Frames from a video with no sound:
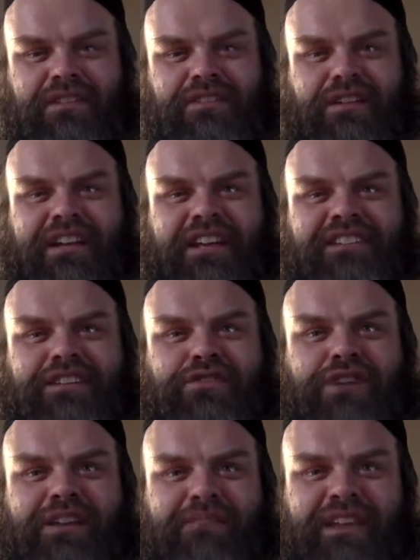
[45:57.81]
So like I said,
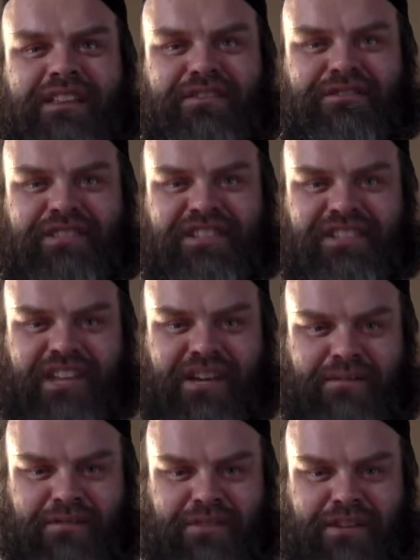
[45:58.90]
try to make those visits
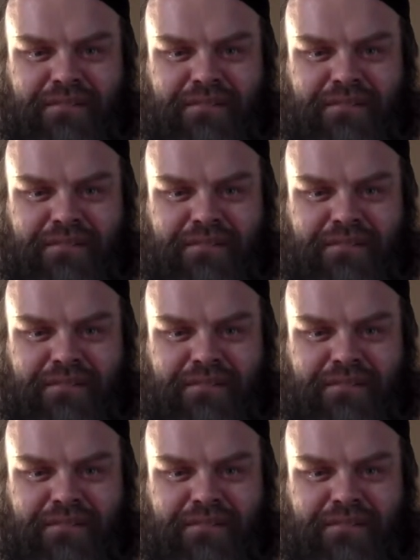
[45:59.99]
count. Try